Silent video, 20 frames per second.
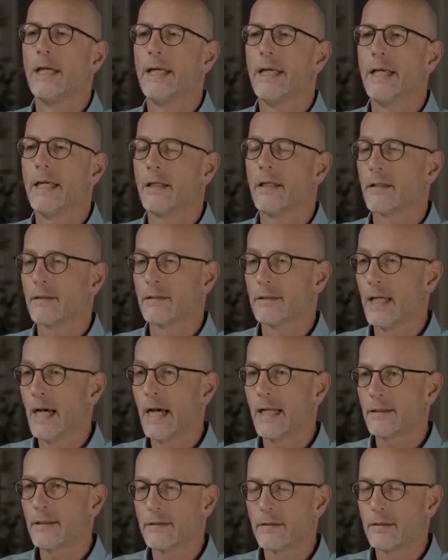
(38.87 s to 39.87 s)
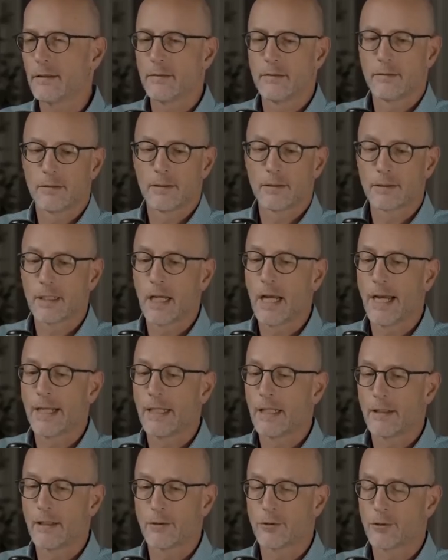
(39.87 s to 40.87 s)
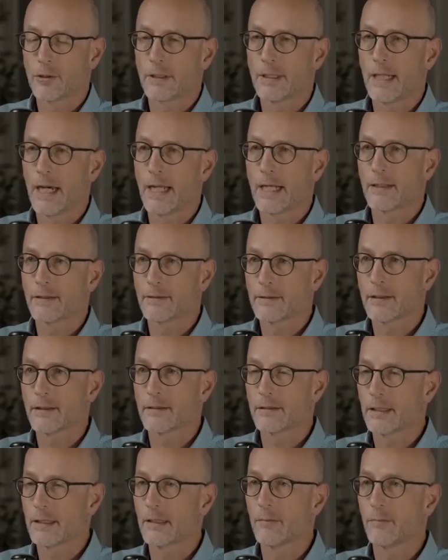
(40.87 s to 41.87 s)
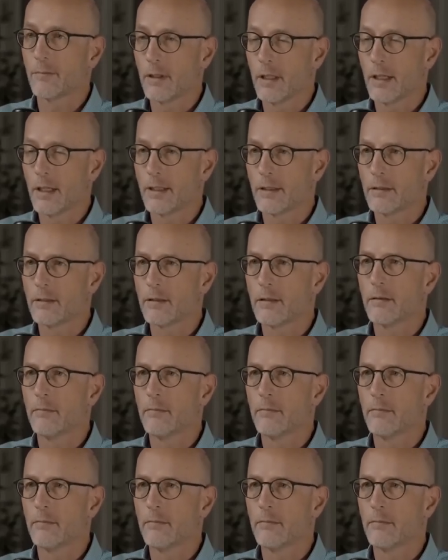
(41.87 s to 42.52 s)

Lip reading: It is not designed and it should not exist in the blood,